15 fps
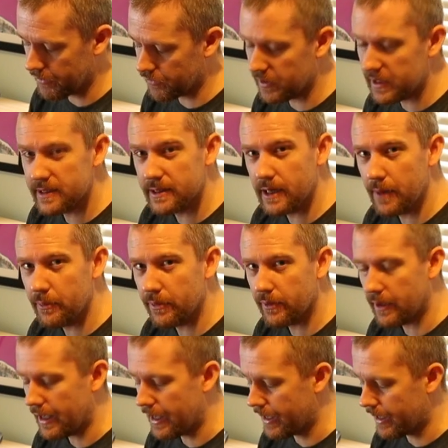three stop,
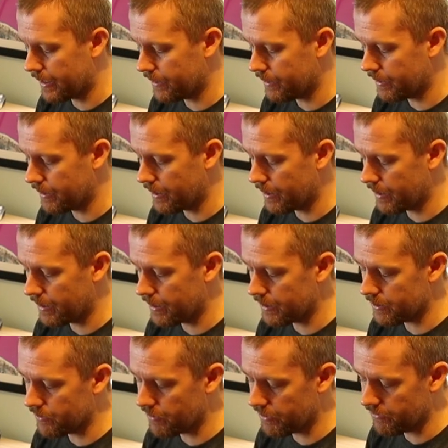and
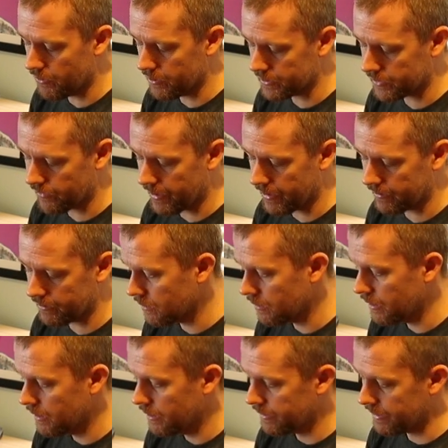a reverse grad.
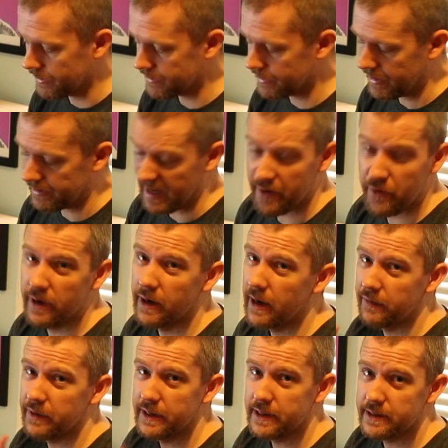That's that. I really
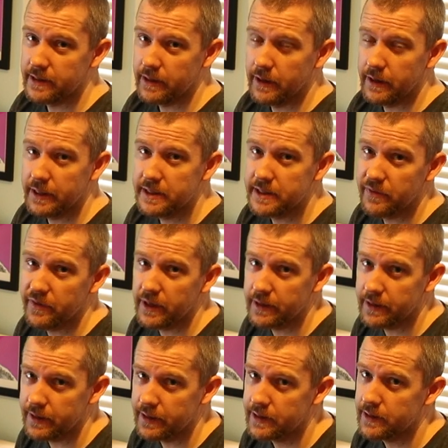love these Nisi
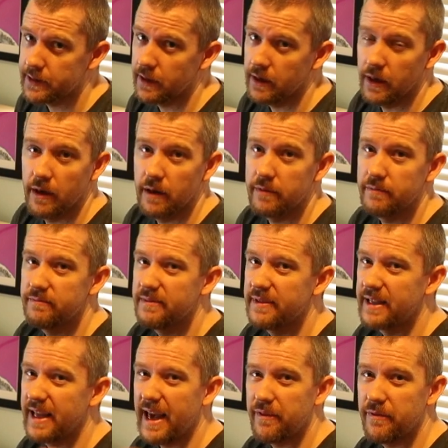filters.
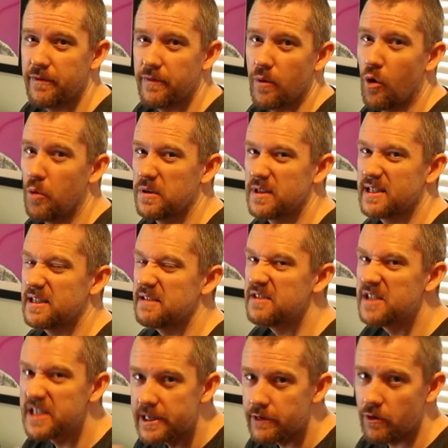They have almost
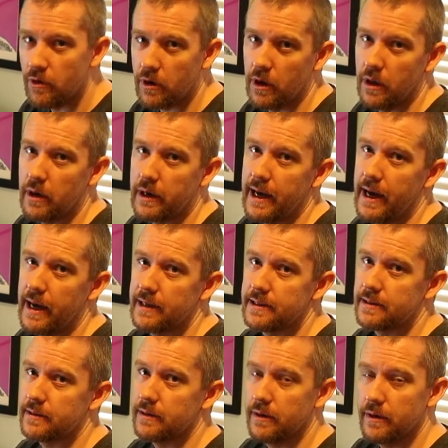zero color
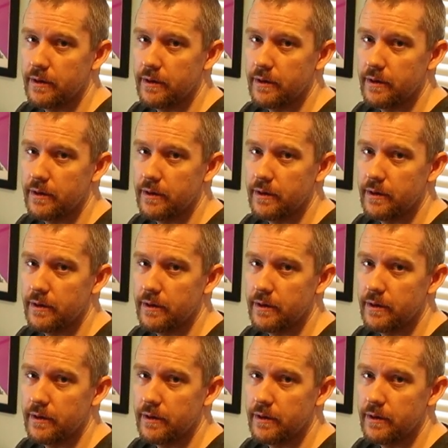cast,